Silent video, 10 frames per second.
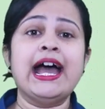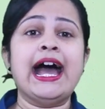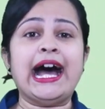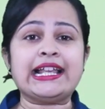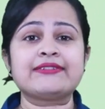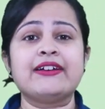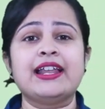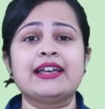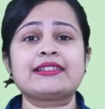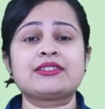as
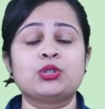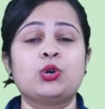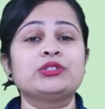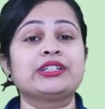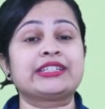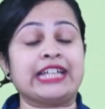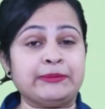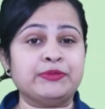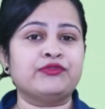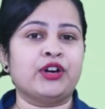well as know the
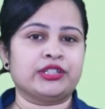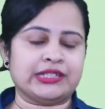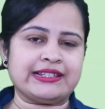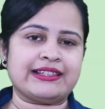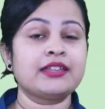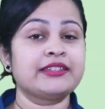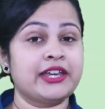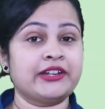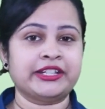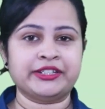type of audience they
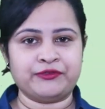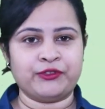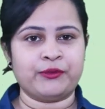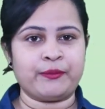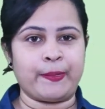are writing for.